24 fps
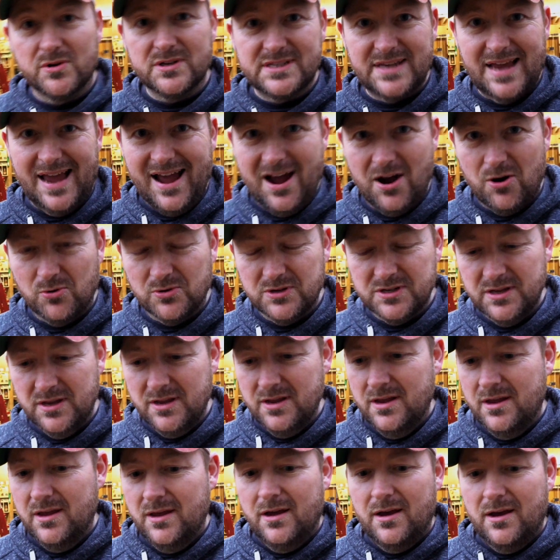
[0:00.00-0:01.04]
is out,
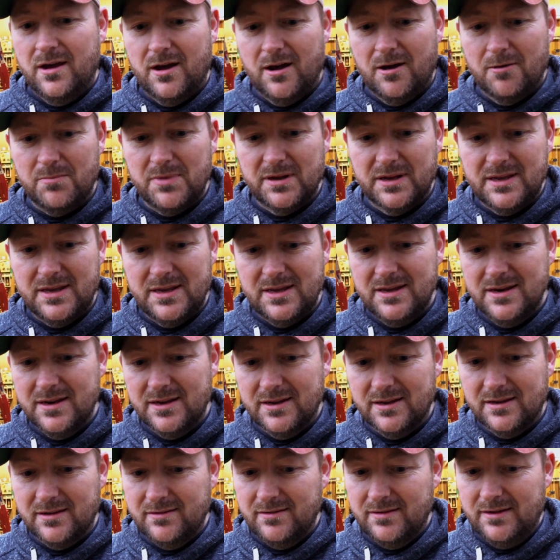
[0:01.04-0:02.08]
but
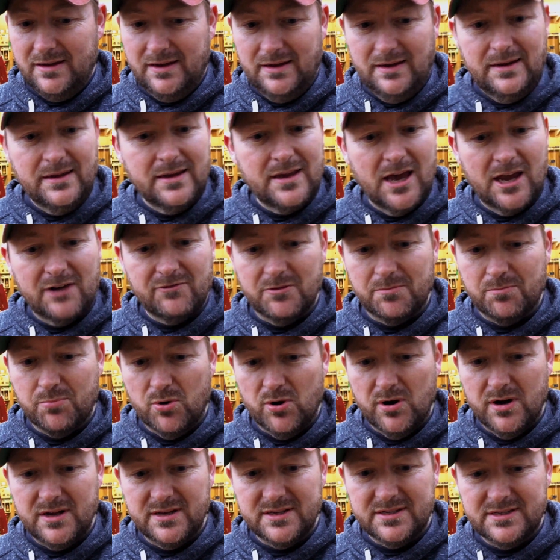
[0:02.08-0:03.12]
getting any kind of a
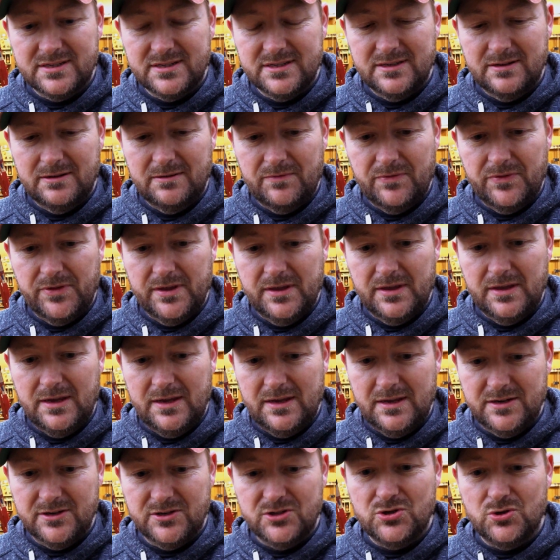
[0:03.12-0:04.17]
press
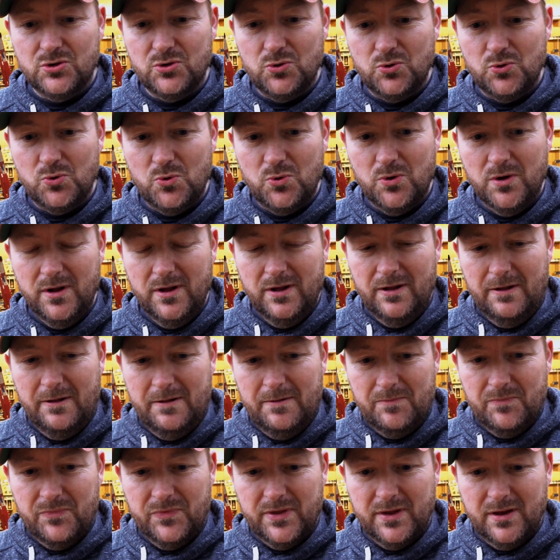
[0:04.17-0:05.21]
into
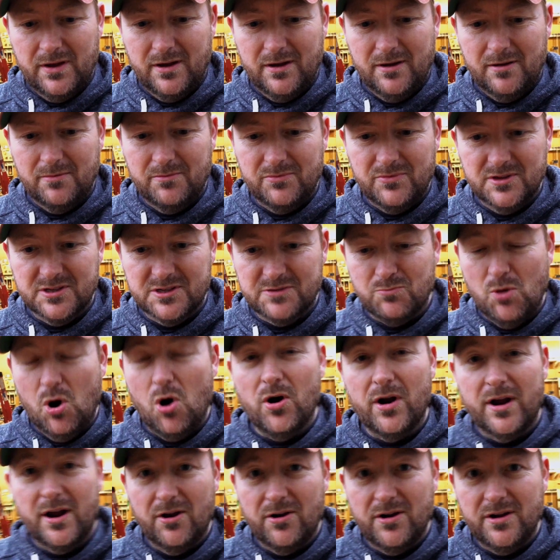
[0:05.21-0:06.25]
the
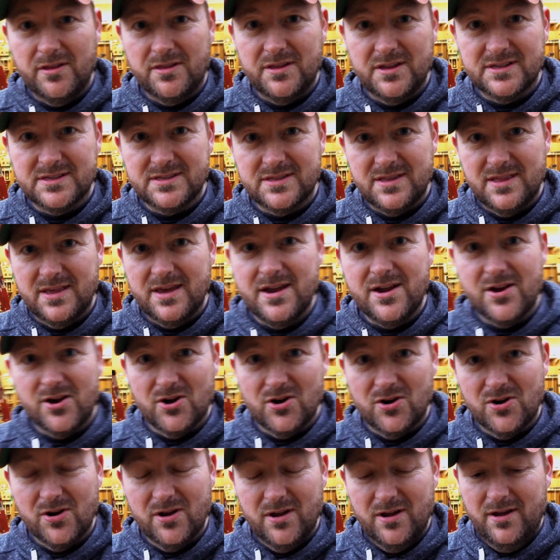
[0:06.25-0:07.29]
small area that's
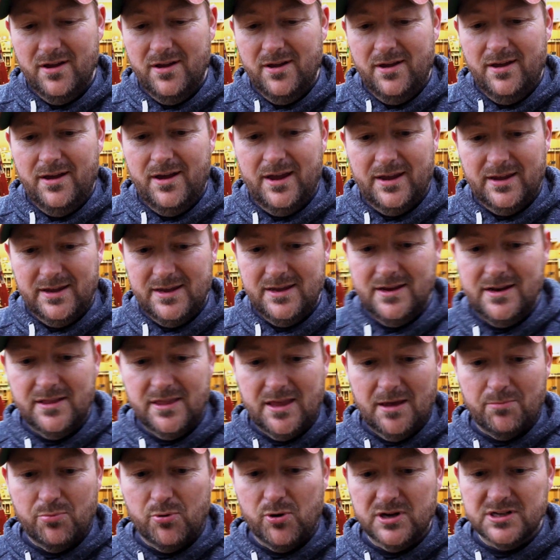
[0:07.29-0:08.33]
there and getting
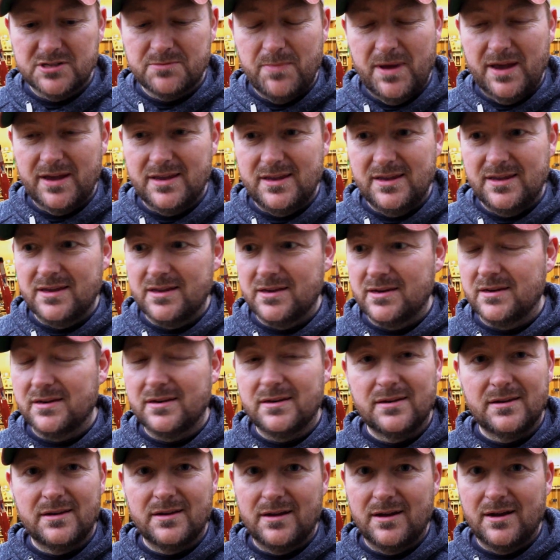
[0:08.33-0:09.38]
that pressed back in,
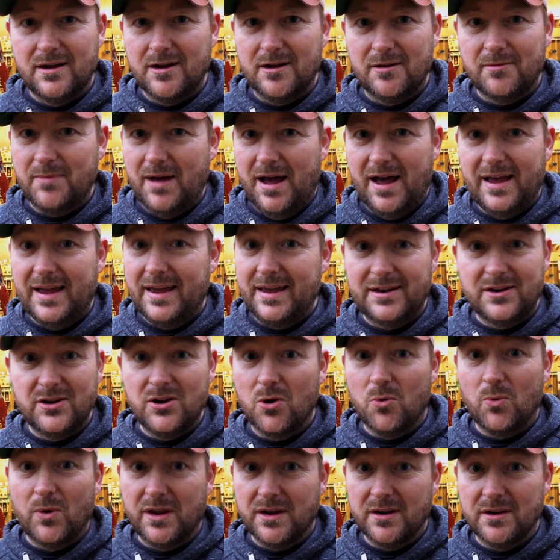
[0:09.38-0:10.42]
I had
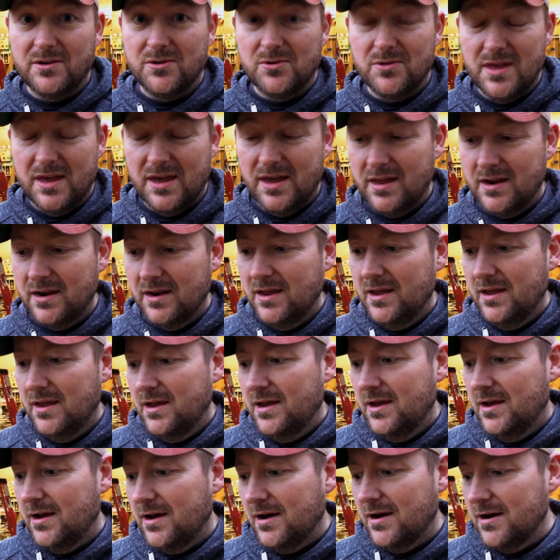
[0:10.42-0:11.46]
no way to do that.
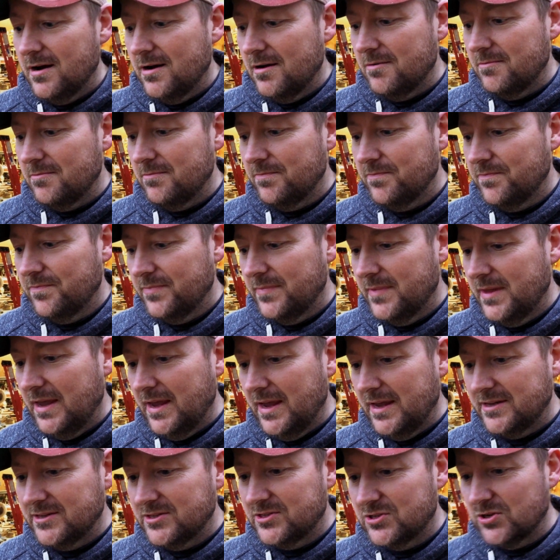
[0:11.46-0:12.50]
And
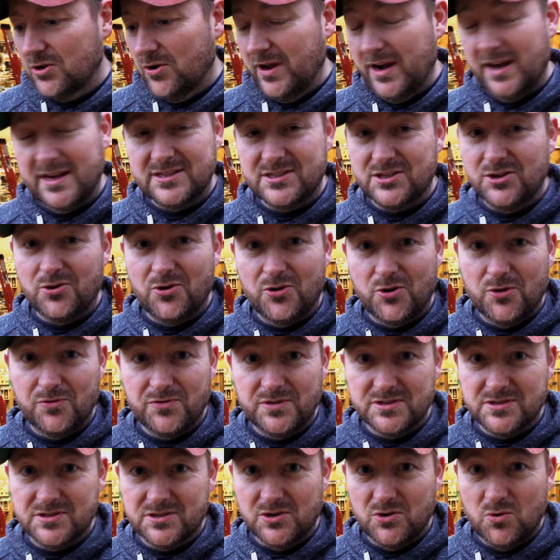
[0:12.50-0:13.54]
I still don't know if
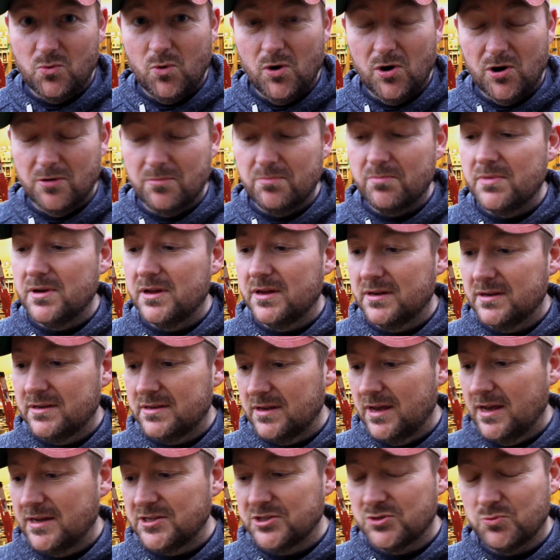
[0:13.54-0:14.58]
this is going to work, but
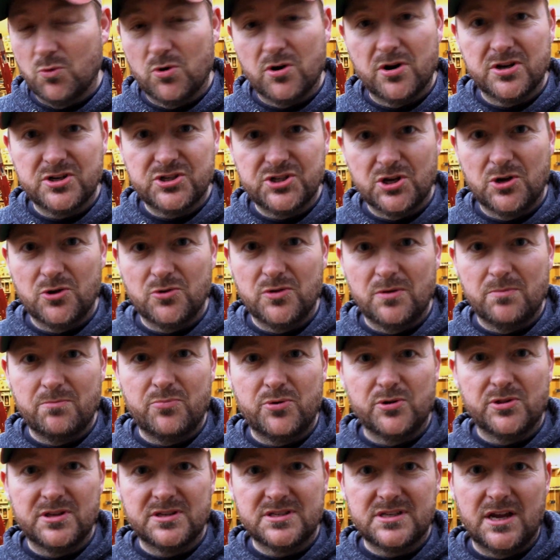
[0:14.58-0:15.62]
I just wanted to show and
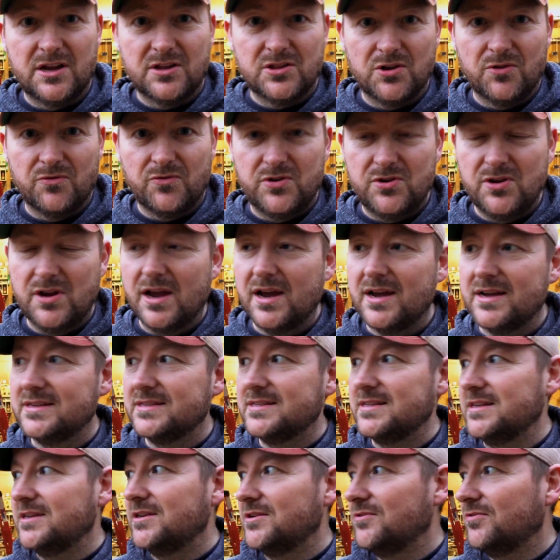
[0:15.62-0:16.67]
put this out there for you
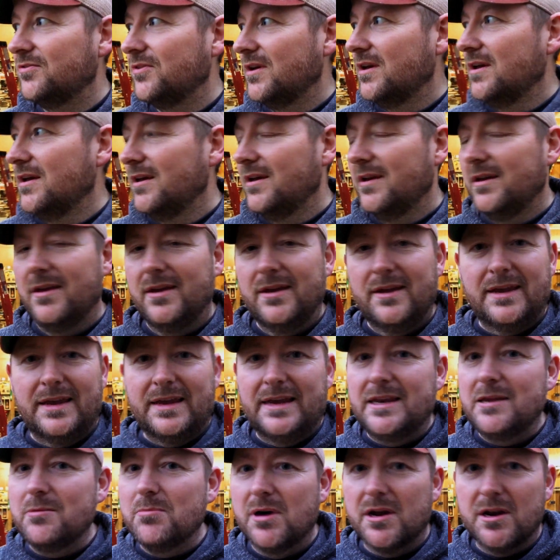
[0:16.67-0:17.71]
guys. If
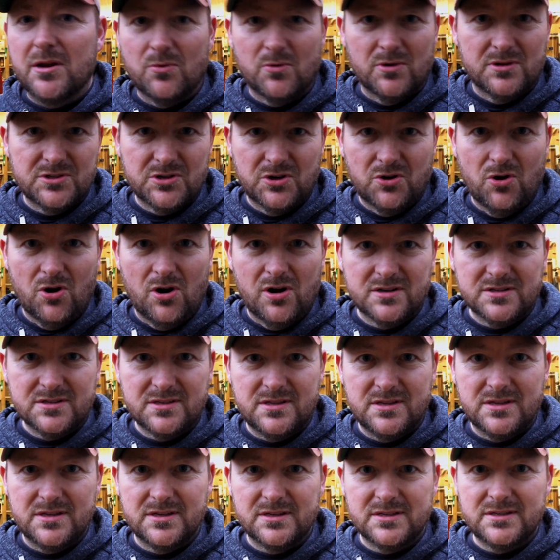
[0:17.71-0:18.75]
anybody runs across
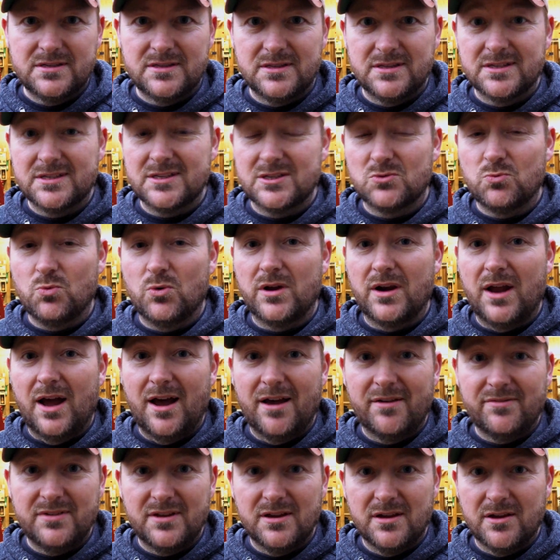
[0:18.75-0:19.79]
this is what
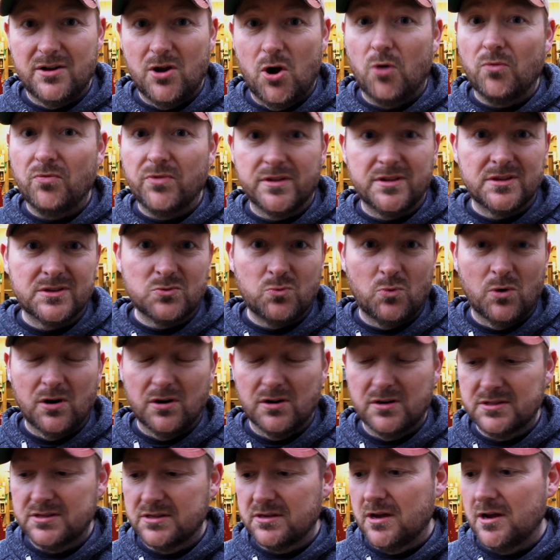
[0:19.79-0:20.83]
I've done. Hopefully this
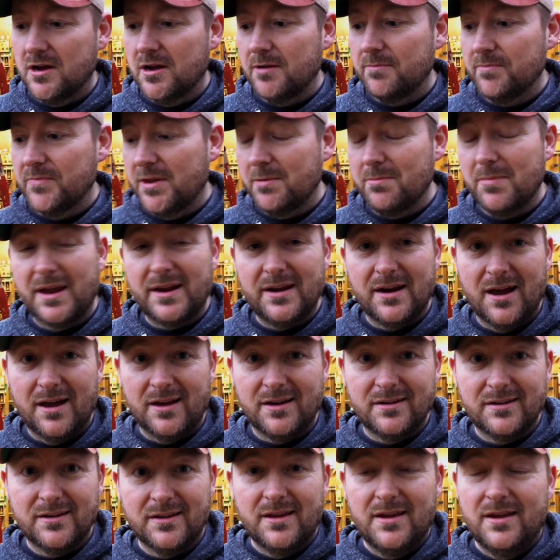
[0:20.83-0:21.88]
works. It may
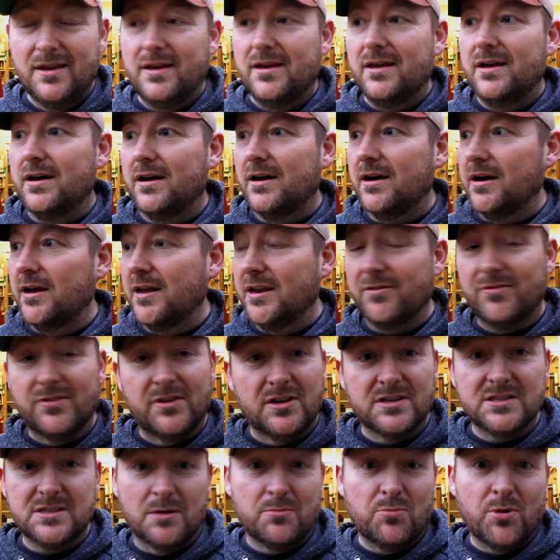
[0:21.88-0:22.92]
not. And if it
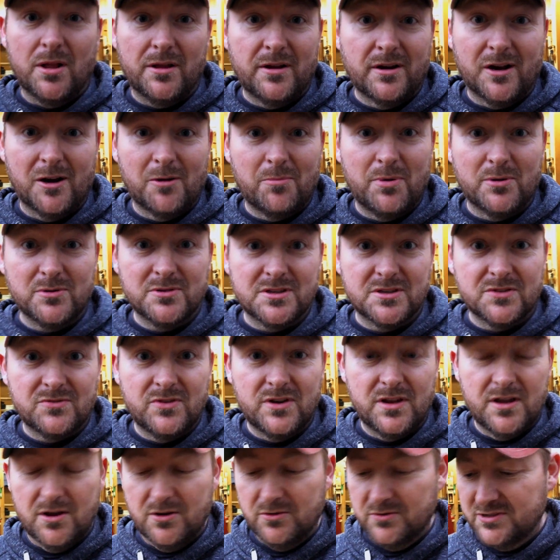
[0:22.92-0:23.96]
doesn't, I'm probably not going to post this
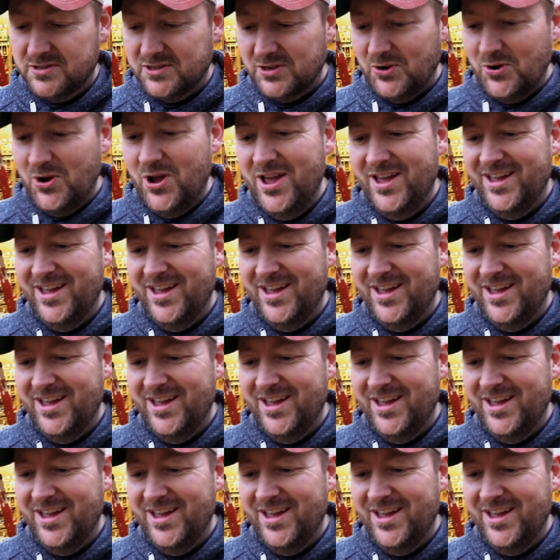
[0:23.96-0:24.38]
video. So,